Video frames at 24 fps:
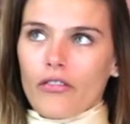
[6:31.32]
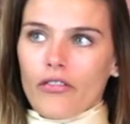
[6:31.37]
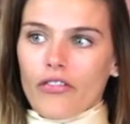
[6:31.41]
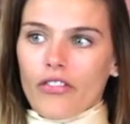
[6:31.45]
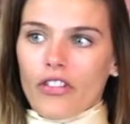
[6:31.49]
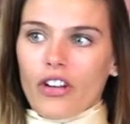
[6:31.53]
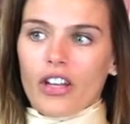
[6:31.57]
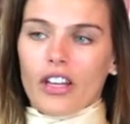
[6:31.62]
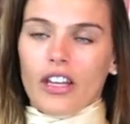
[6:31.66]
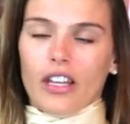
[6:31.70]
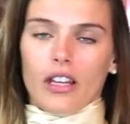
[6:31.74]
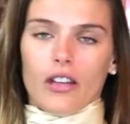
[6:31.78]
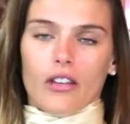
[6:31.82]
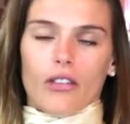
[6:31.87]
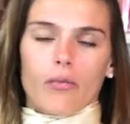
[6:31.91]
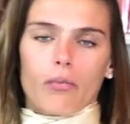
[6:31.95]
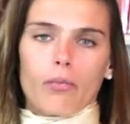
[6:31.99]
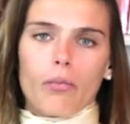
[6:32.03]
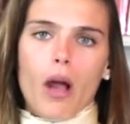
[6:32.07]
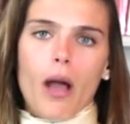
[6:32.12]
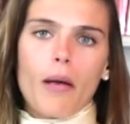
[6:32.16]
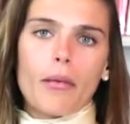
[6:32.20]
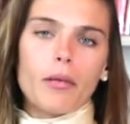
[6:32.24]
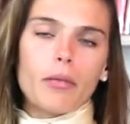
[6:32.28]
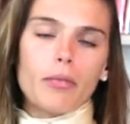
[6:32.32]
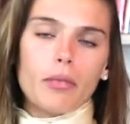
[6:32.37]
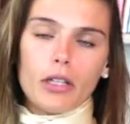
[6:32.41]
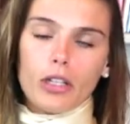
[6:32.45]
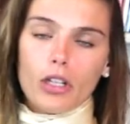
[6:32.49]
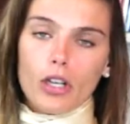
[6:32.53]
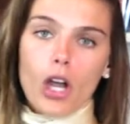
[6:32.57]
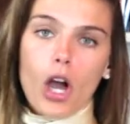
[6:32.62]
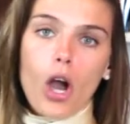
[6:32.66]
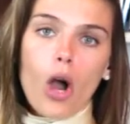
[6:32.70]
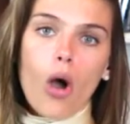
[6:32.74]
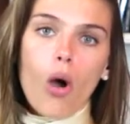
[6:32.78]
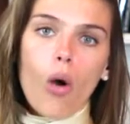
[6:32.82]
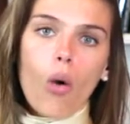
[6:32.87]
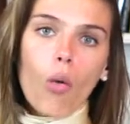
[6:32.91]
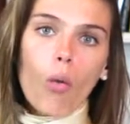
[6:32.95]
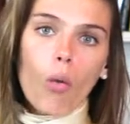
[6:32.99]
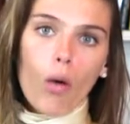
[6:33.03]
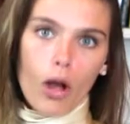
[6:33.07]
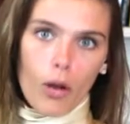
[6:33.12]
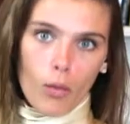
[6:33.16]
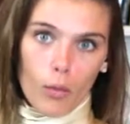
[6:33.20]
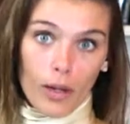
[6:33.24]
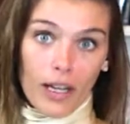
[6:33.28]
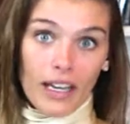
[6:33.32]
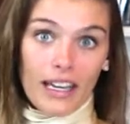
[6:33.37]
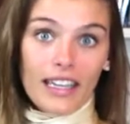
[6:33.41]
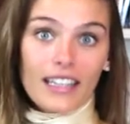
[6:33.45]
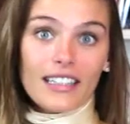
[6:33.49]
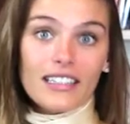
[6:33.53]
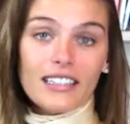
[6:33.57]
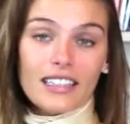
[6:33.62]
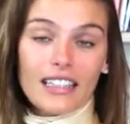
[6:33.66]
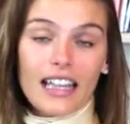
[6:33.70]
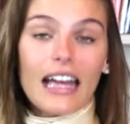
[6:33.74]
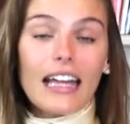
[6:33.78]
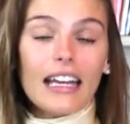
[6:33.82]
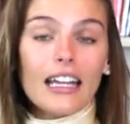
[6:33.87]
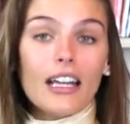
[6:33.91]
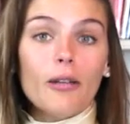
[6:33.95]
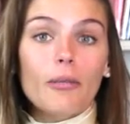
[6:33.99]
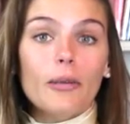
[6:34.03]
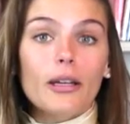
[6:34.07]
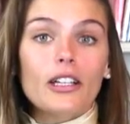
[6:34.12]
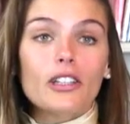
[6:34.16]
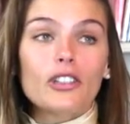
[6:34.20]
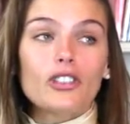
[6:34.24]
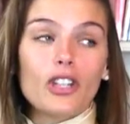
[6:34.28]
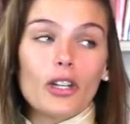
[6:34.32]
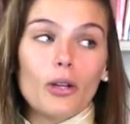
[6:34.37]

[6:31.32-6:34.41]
really probably know what went into that image.